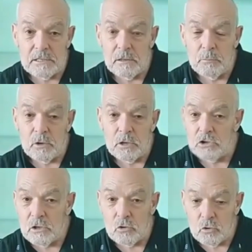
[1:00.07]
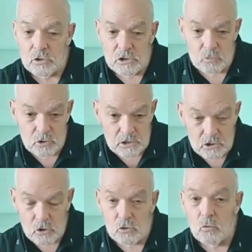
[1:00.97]
the person who is with
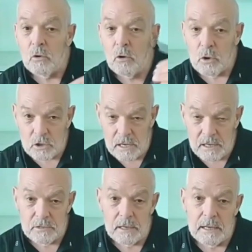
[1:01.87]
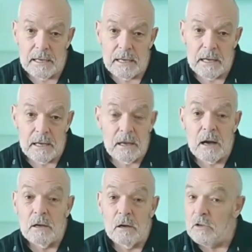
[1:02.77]
you, or even in
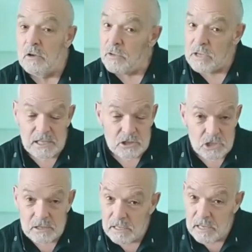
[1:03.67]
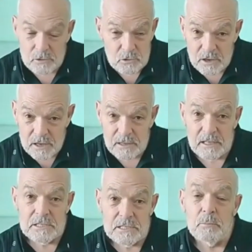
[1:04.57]
another location. It greatly
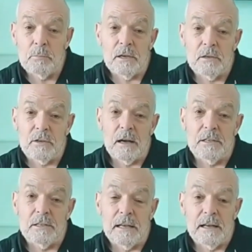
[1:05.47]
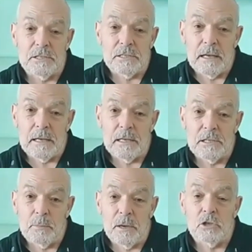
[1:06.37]
simplifies testing,
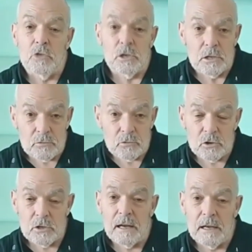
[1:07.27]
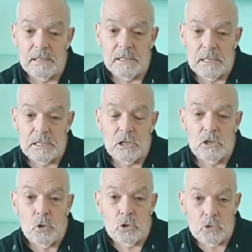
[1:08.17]
especially for
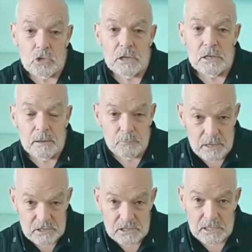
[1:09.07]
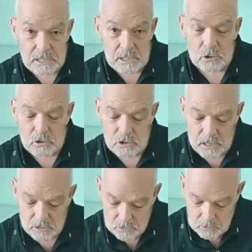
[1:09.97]
telekinesiology, and basically
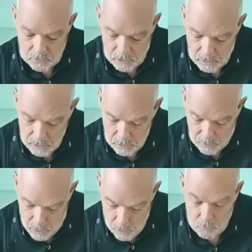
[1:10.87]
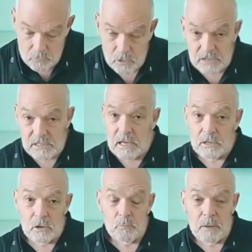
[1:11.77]
consists of sitting down, resting
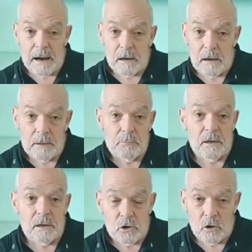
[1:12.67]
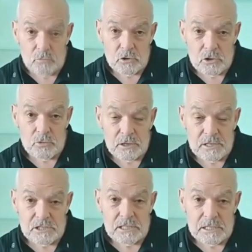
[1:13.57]
your back, and being comfortably
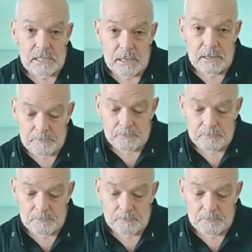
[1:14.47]
seated.